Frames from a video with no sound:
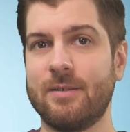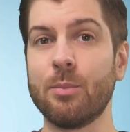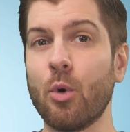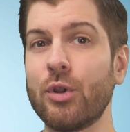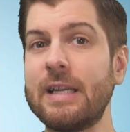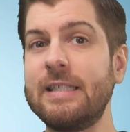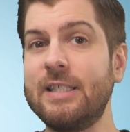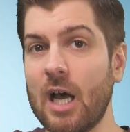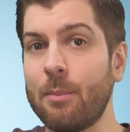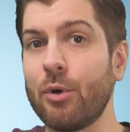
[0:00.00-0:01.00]
So more than
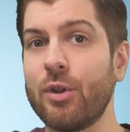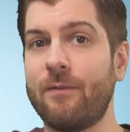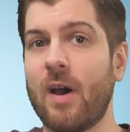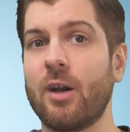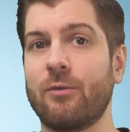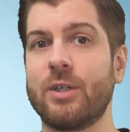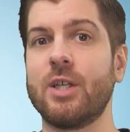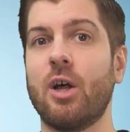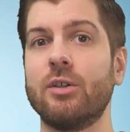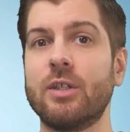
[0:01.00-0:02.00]
double the final
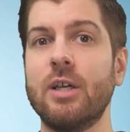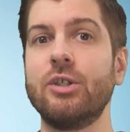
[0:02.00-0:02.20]
result